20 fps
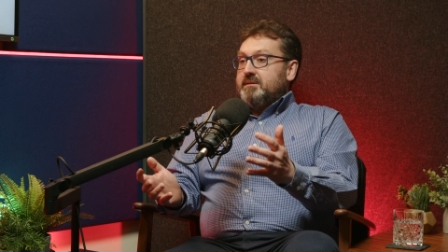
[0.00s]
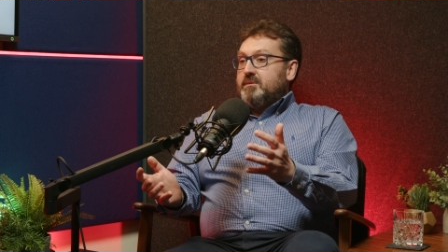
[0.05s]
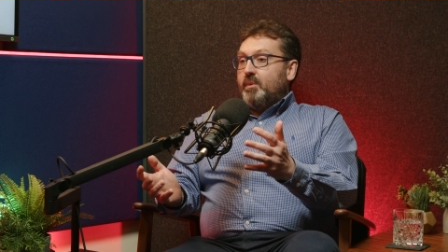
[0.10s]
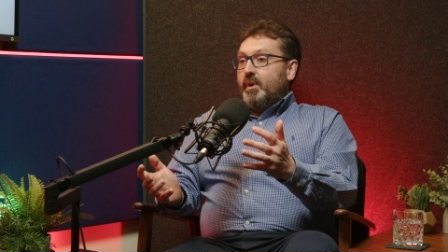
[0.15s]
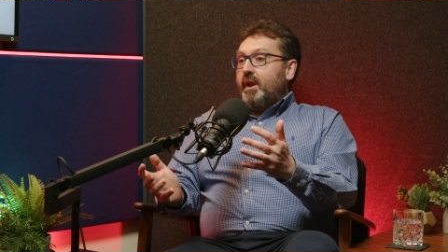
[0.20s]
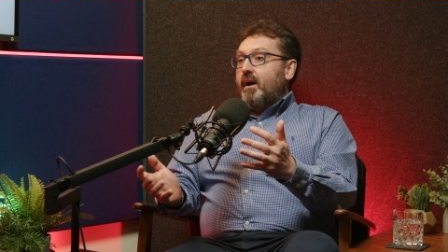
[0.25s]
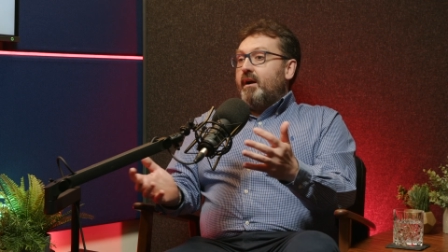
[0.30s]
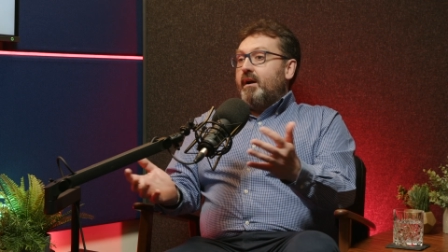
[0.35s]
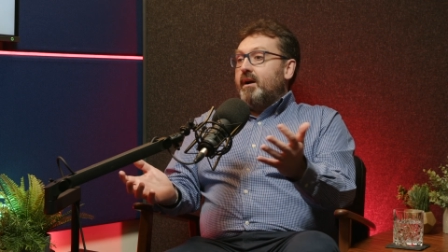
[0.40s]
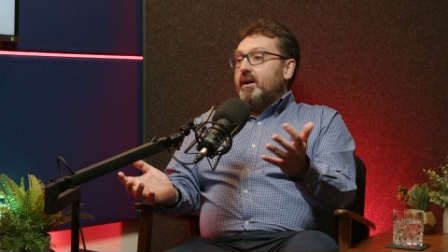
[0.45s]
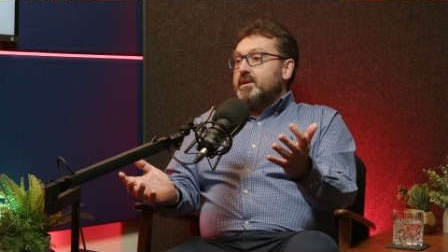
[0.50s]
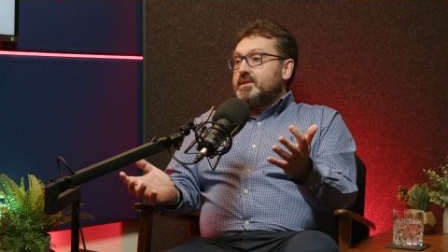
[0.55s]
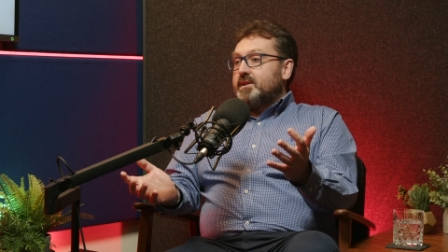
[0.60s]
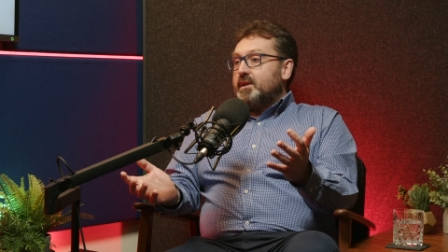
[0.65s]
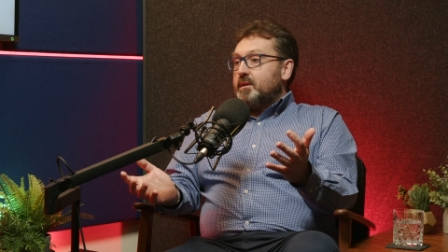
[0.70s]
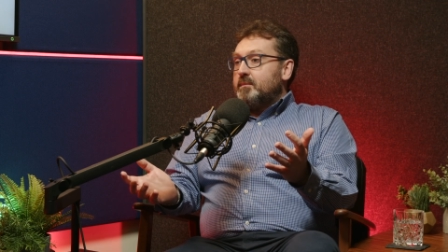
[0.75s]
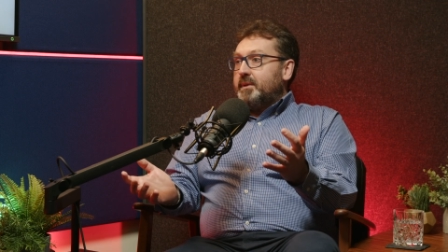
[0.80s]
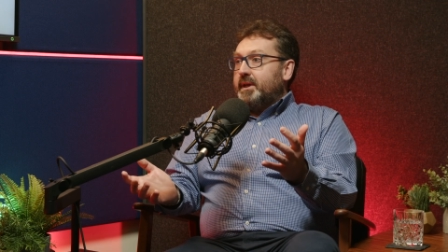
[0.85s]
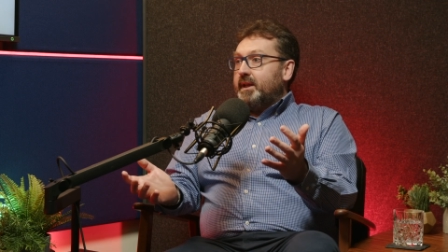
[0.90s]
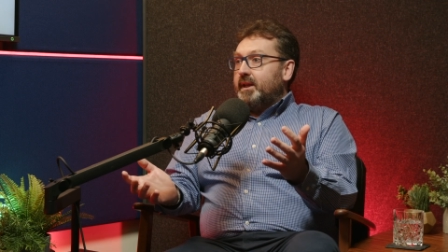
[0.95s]
When I ask
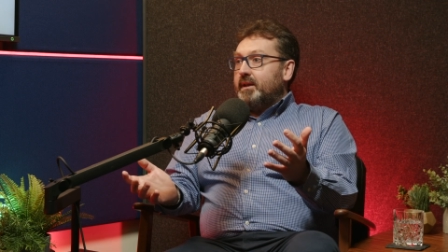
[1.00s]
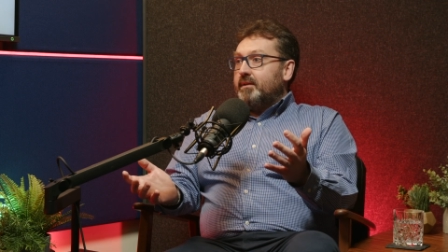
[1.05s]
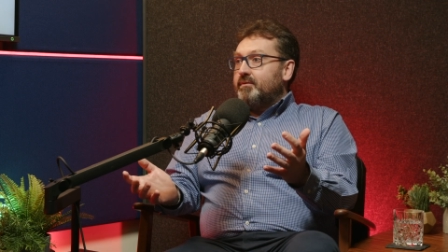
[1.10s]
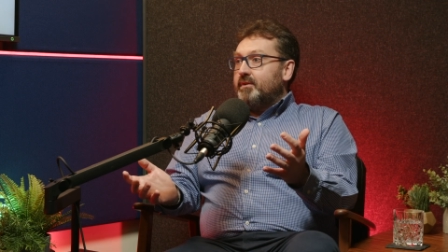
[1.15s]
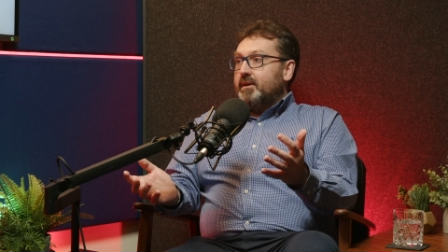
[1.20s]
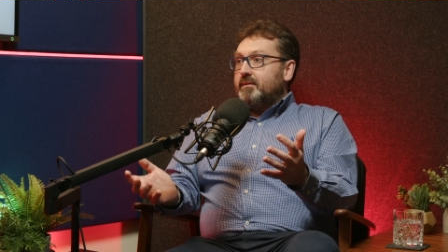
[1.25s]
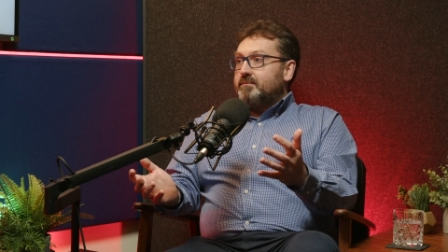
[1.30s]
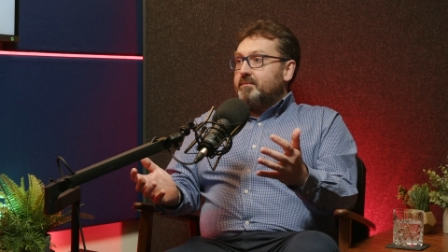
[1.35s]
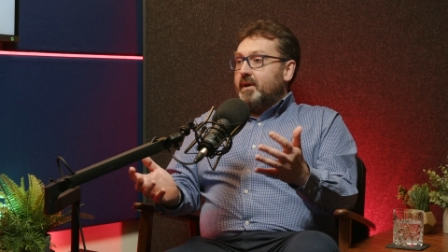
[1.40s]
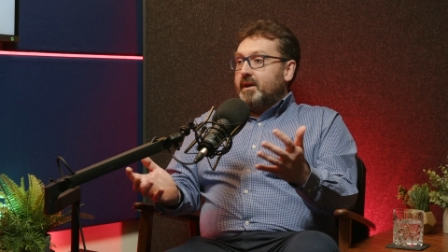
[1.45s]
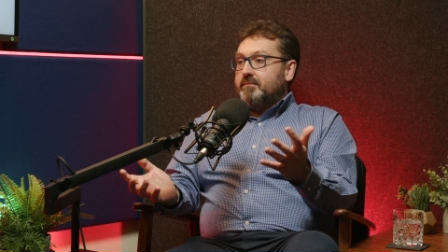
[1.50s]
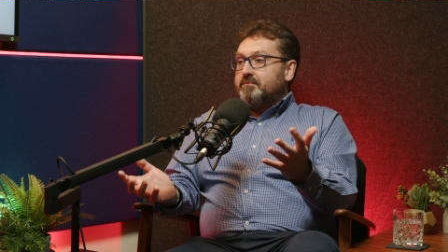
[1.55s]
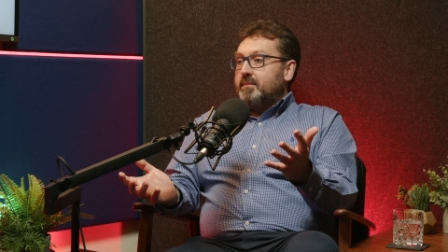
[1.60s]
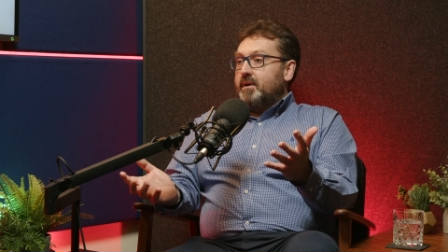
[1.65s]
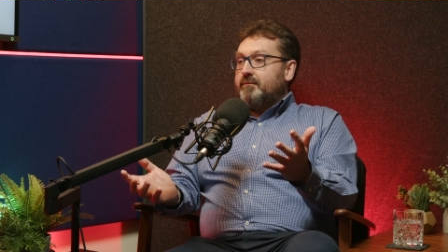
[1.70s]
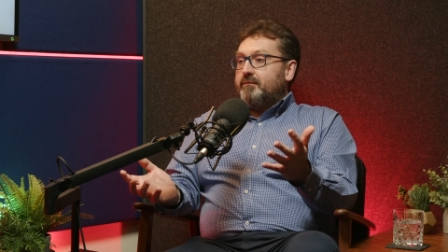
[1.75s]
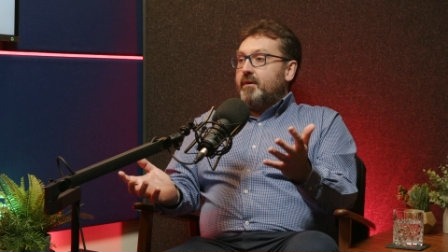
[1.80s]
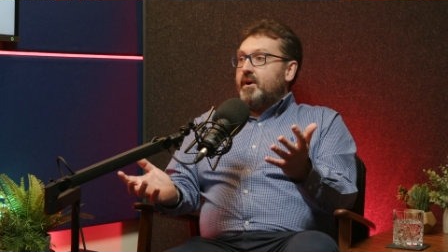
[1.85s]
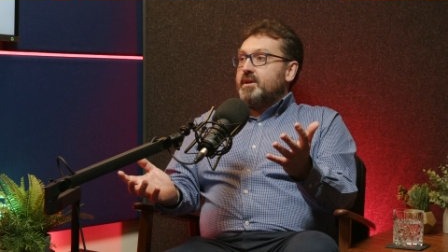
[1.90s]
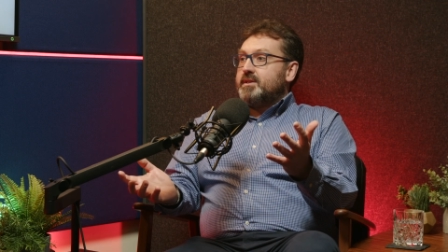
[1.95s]
at the beginning of
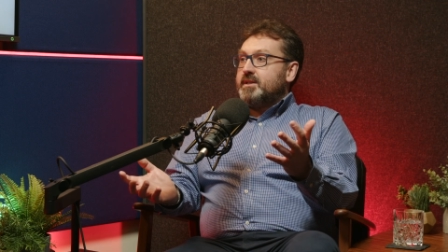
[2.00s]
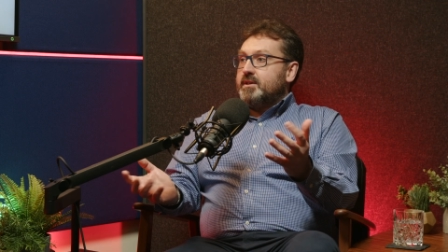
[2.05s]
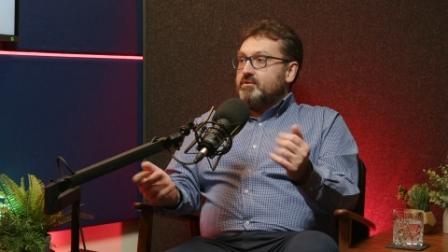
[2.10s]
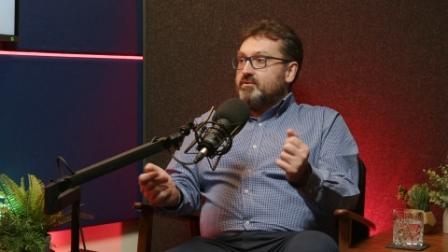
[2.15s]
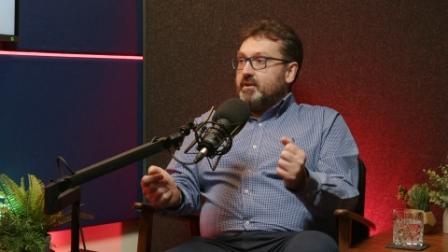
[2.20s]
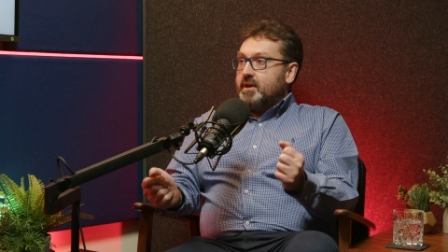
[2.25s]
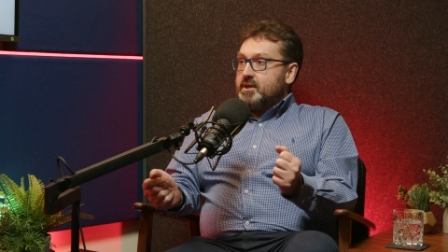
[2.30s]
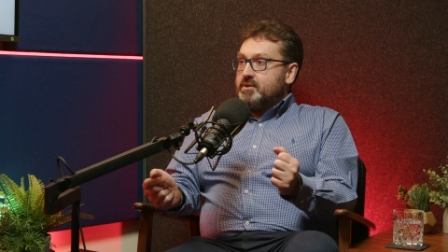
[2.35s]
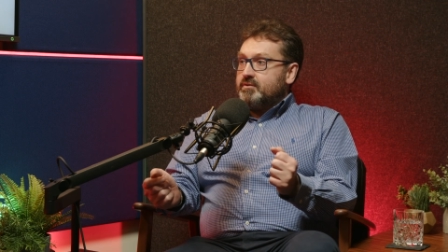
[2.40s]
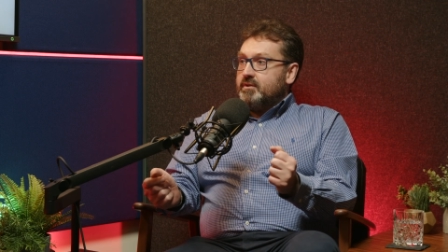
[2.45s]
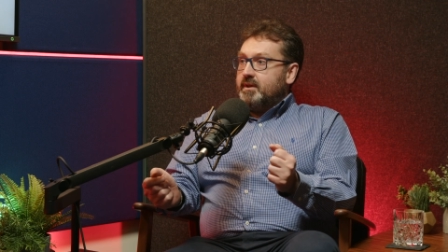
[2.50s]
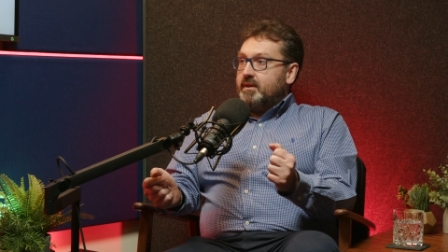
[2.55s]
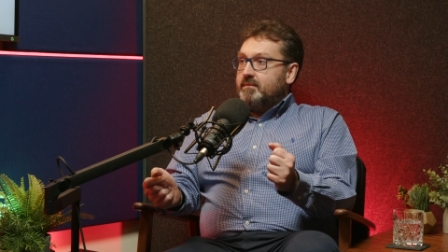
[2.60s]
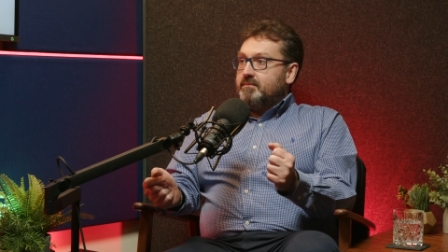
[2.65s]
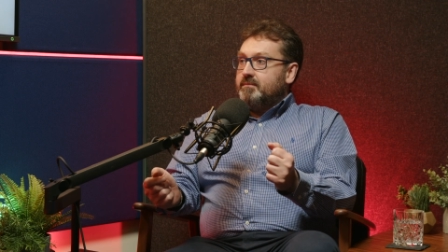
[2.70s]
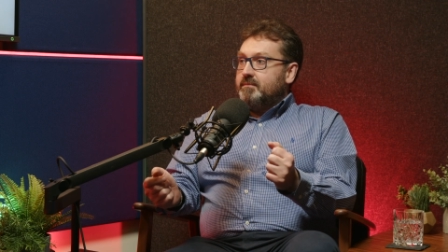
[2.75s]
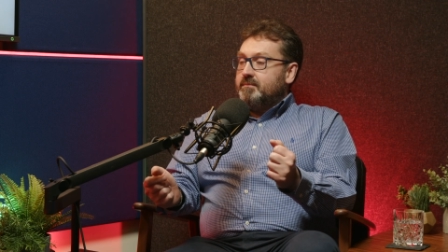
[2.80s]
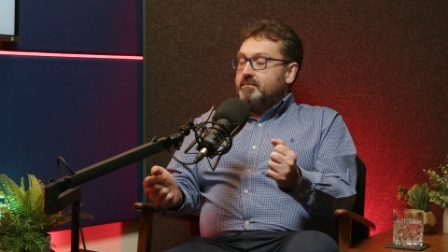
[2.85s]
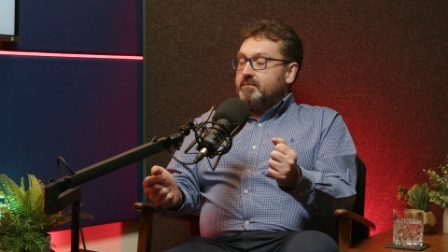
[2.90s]
a first introductory